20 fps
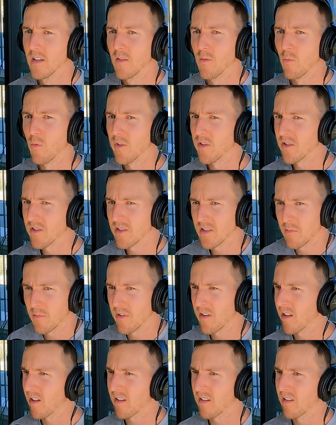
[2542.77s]
What are some of
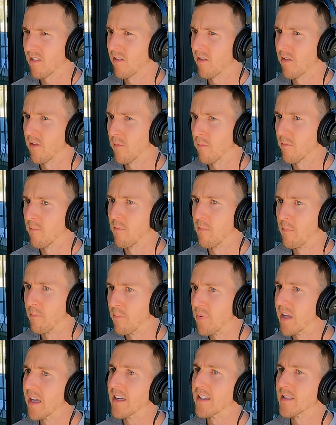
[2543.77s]
like the
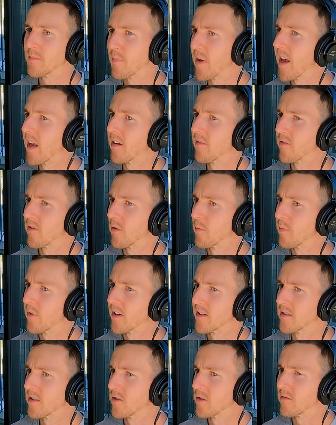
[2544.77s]
biggest bang for your
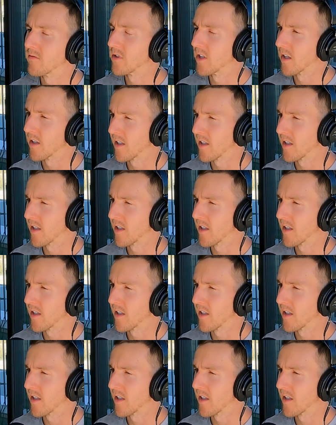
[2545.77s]
bucks that you've done?